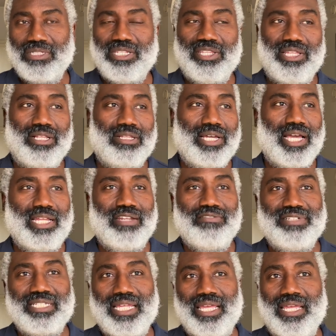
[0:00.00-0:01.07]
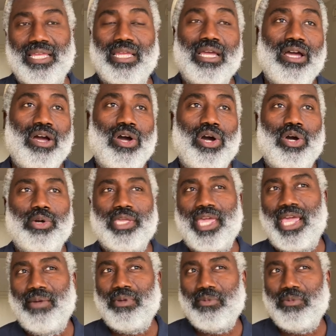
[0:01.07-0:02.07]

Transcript: So they'll kind of say, okay,